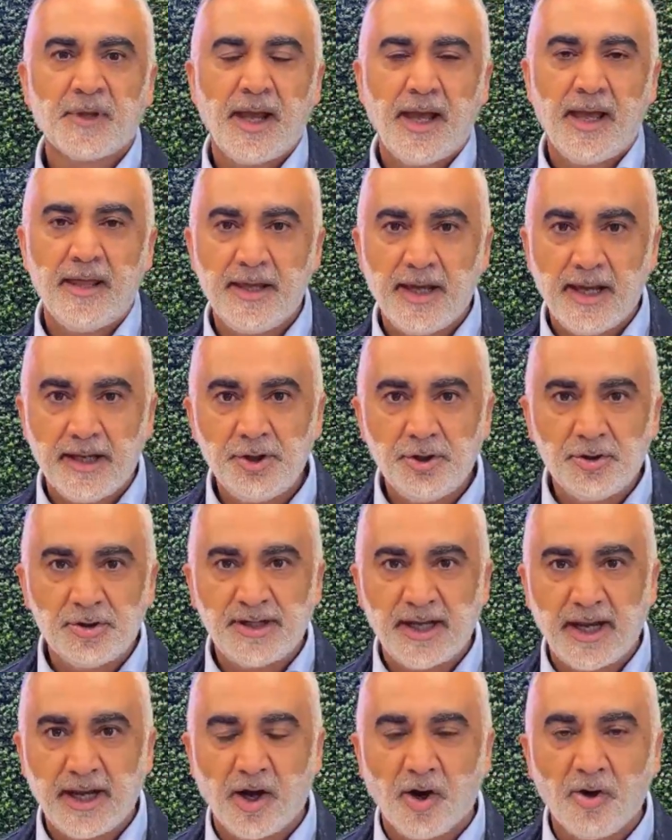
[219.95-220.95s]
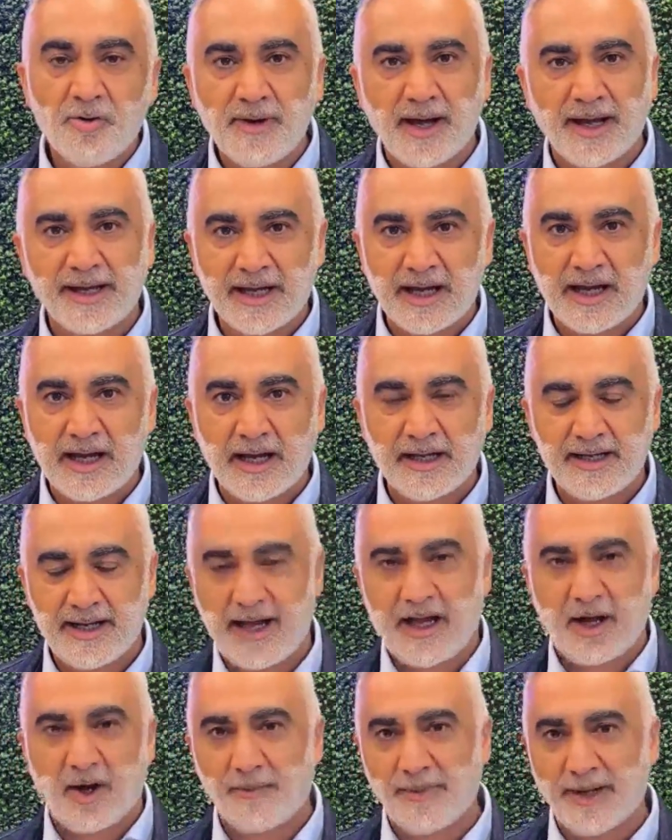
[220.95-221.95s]
And then you say, oh my God,
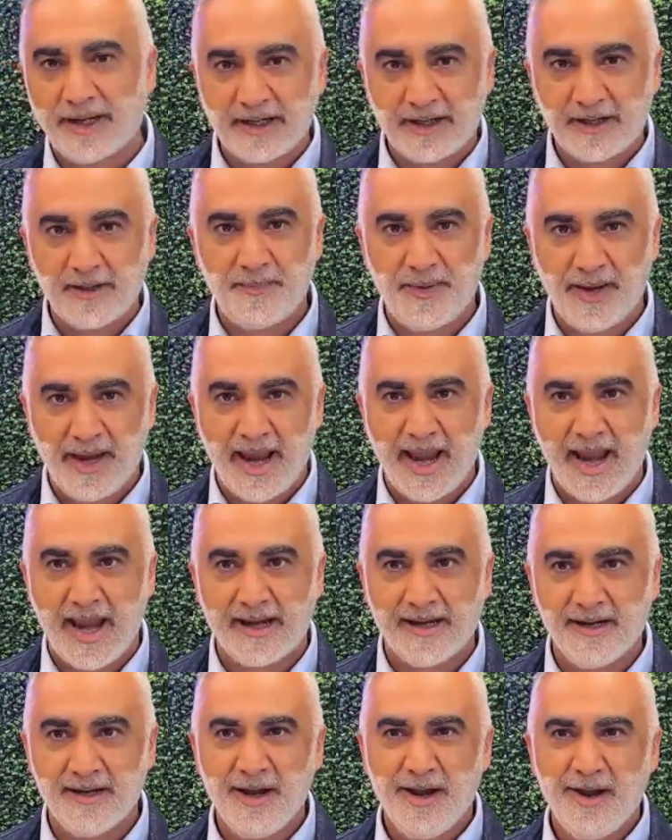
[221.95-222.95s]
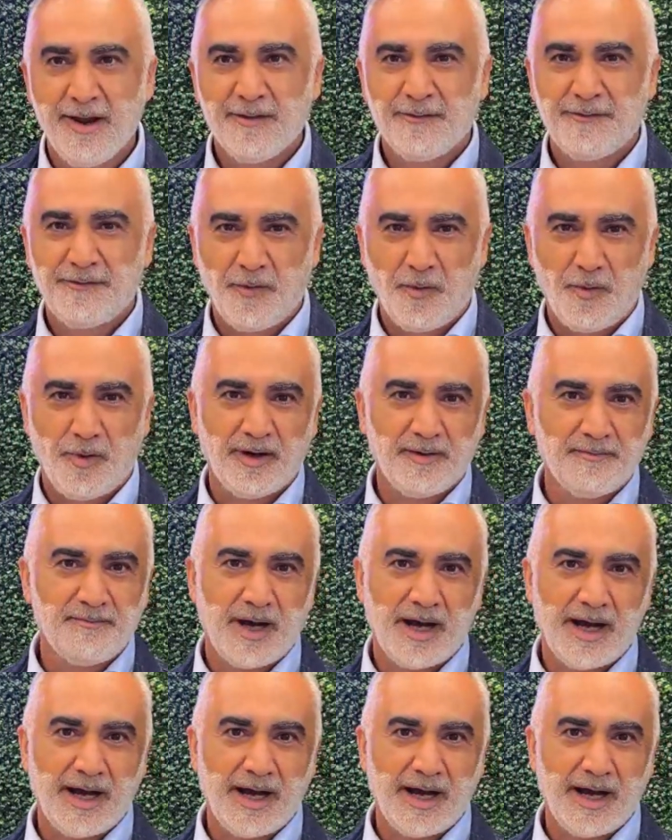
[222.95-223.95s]
how am I going to pay for
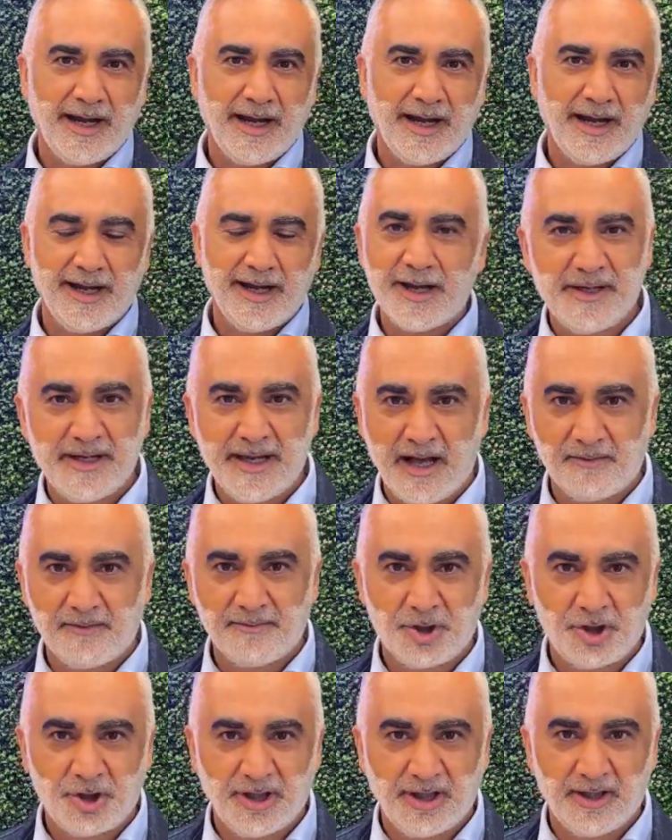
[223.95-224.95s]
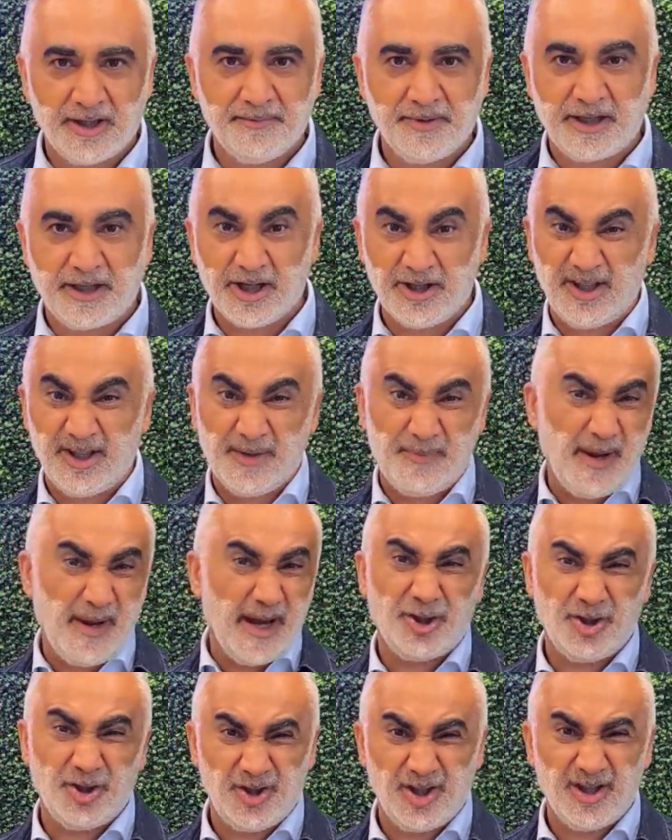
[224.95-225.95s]
my IPL machine because the
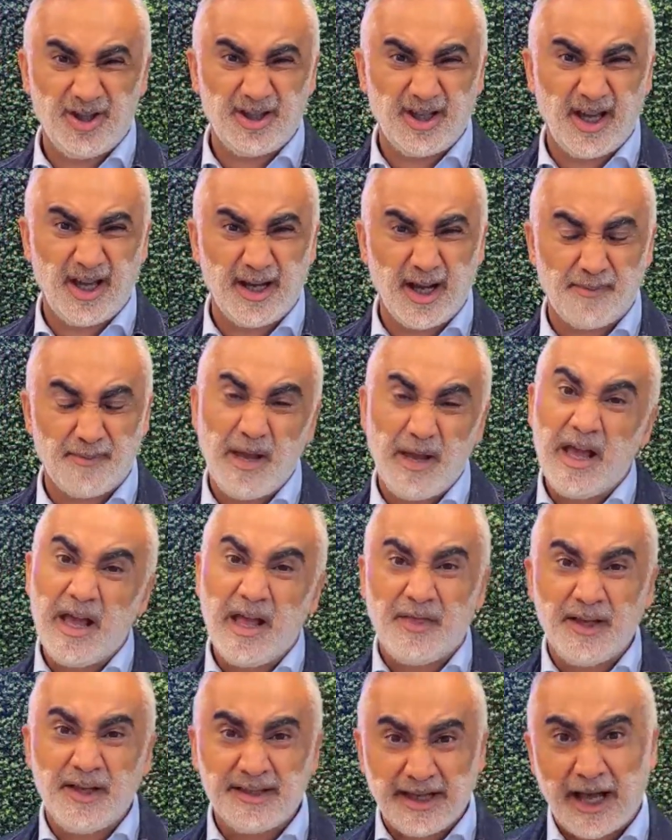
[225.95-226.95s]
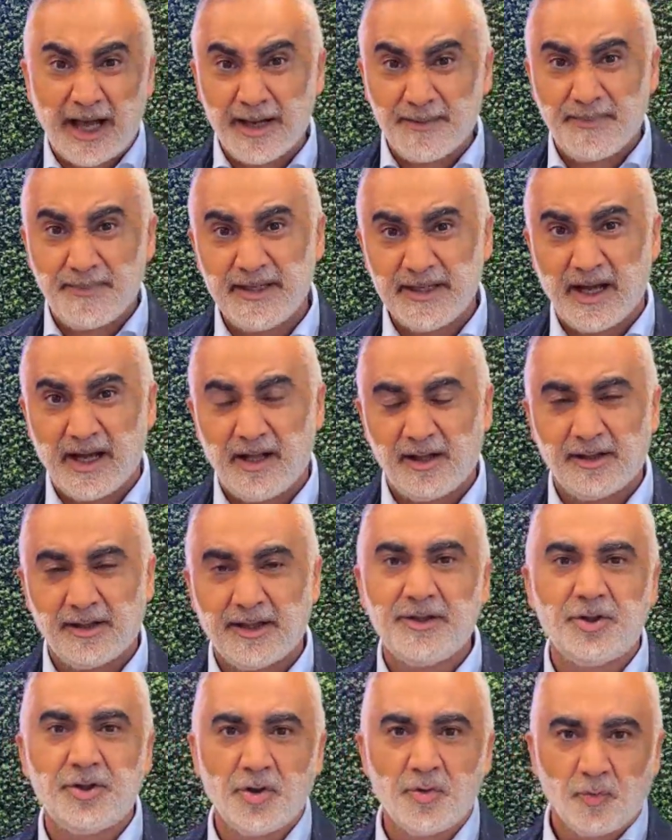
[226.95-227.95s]
patients didn't sign up? This IPL
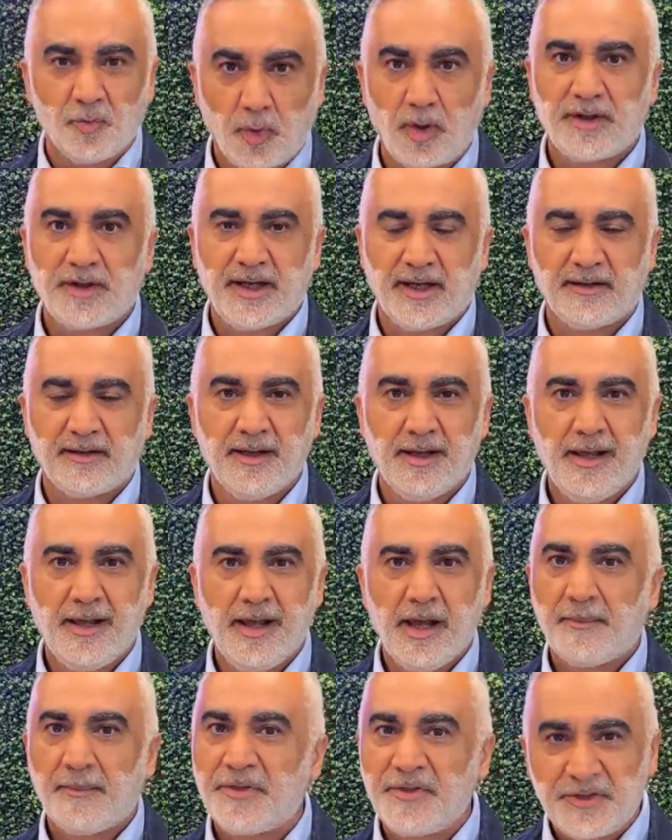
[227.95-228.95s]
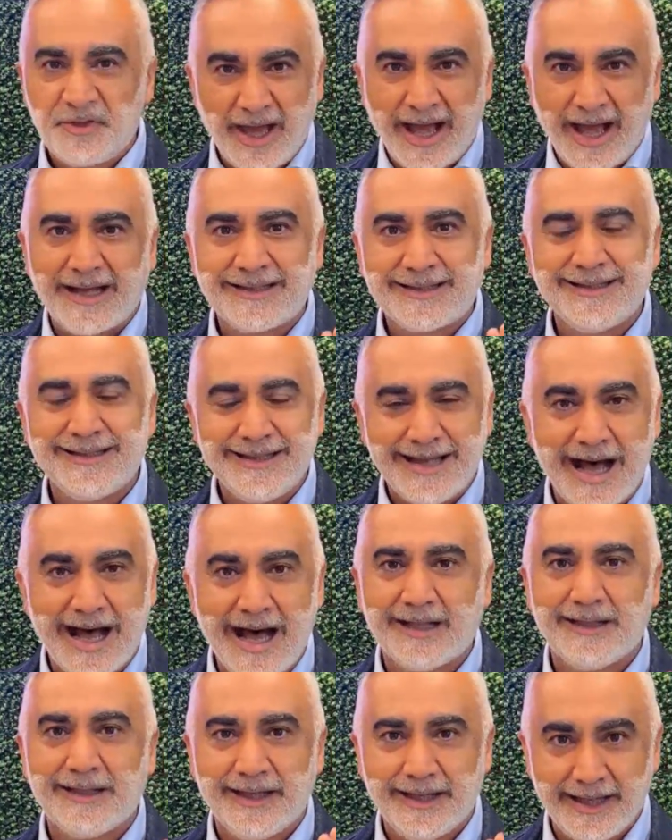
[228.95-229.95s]
isn't working. But that's
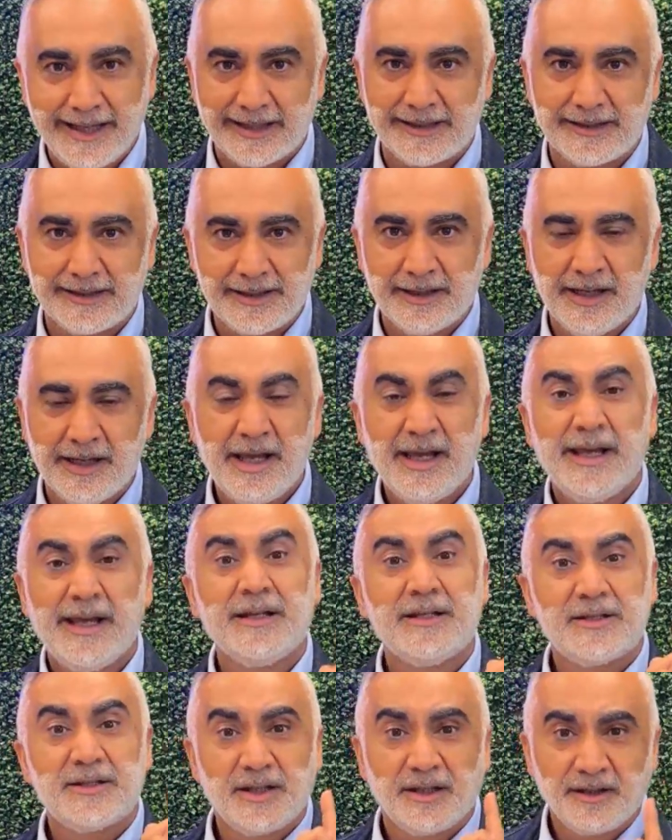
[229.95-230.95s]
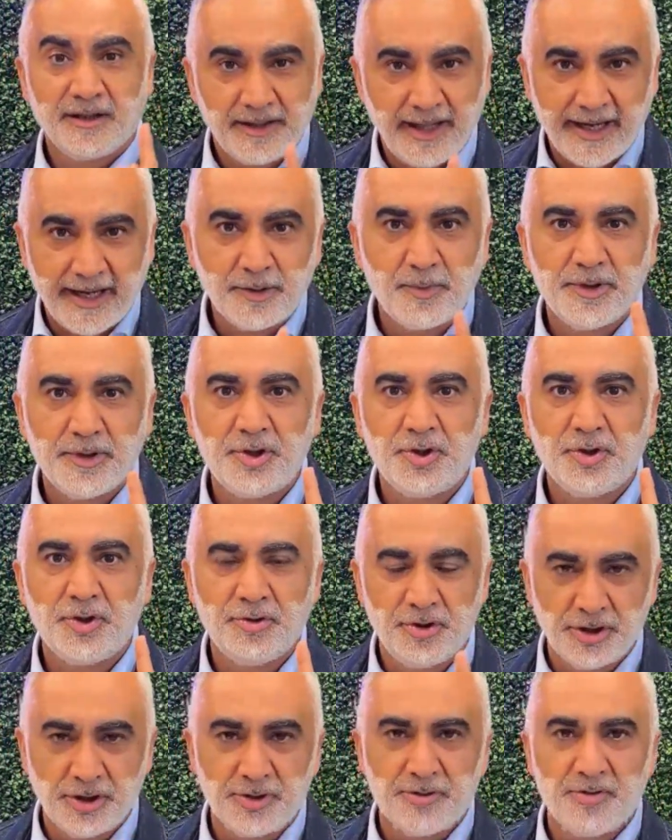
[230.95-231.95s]
not it. It's the language you
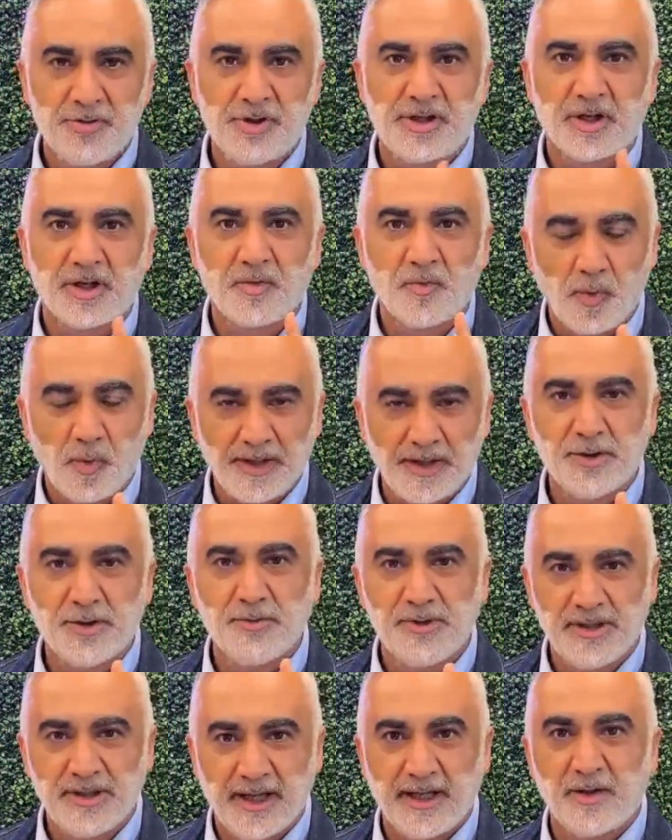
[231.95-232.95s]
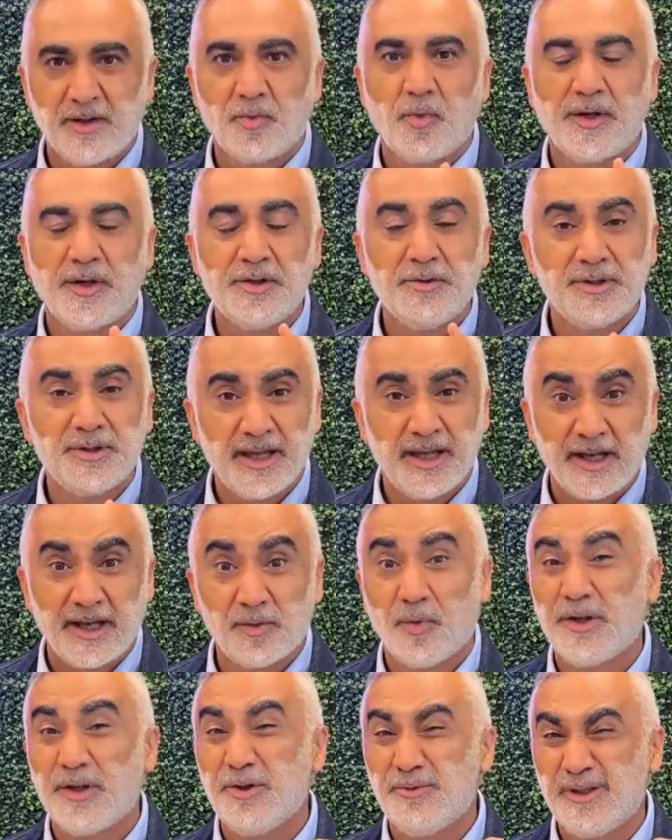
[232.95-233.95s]
use and what you did and what you said and
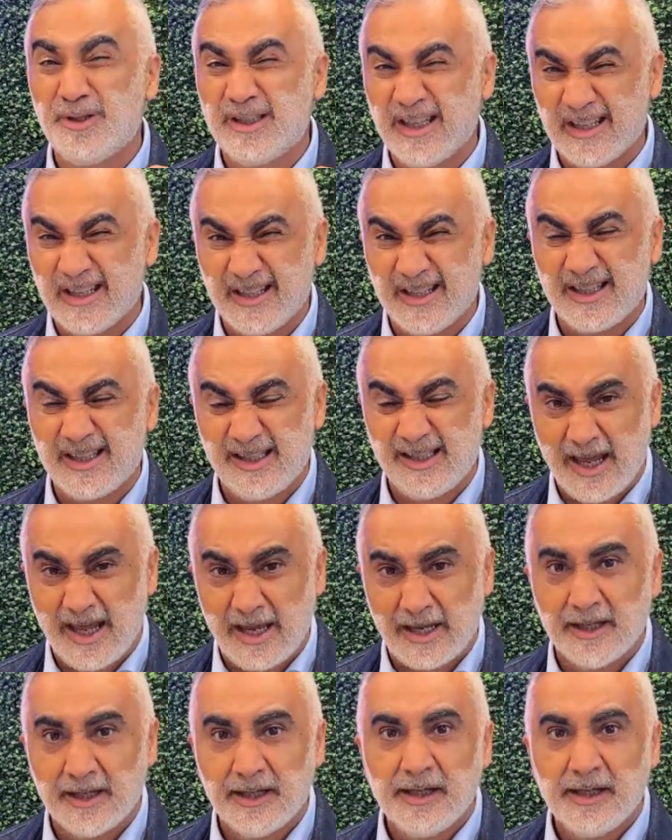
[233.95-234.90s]
what you didn't say.